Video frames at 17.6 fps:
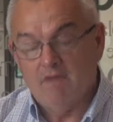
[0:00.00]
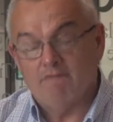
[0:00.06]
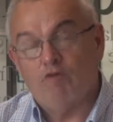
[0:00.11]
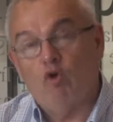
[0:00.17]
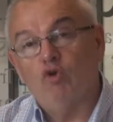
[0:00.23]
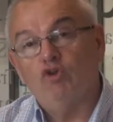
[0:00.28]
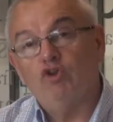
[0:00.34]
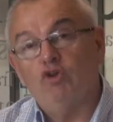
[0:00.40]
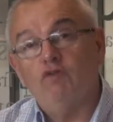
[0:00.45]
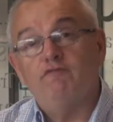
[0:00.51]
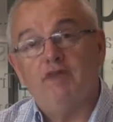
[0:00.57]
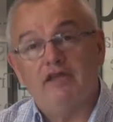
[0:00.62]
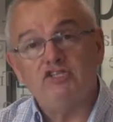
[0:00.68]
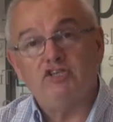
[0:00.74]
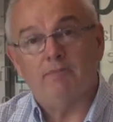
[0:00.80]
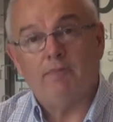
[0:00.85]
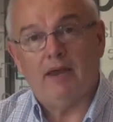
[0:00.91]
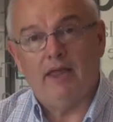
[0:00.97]
For new
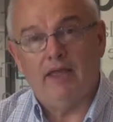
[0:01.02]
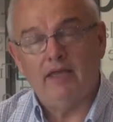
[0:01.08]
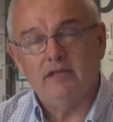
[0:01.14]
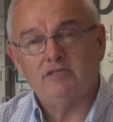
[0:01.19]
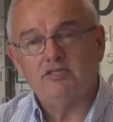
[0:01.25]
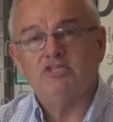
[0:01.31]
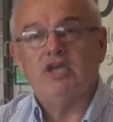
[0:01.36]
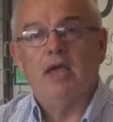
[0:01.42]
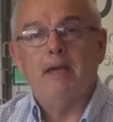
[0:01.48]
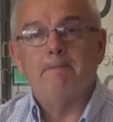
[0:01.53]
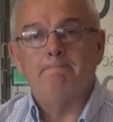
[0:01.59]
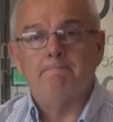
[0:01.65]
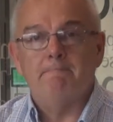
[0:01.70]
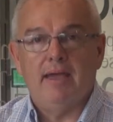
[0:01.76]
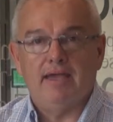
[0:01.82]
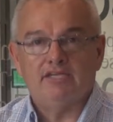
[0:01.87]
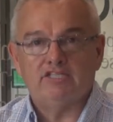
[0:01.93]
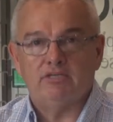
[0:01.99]
venture plans,
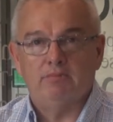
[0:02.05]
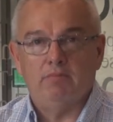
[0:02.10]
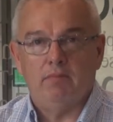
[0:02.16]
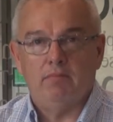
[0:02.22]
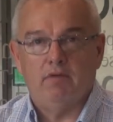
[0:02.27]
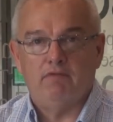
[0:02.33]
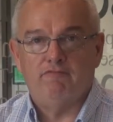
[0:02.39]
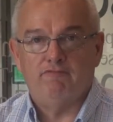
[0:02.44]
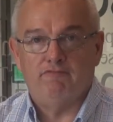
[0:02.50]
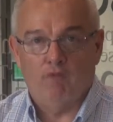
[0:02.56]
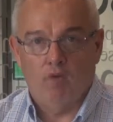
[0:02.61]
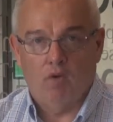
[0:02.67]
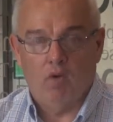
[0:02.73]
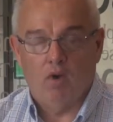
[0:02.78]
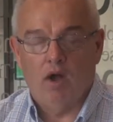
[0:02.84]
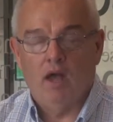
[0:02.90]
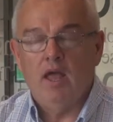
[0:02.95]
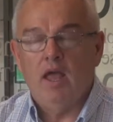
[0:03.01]
maximum of
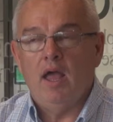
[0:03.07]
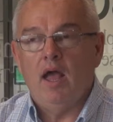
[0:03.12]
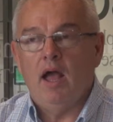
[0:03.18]
4.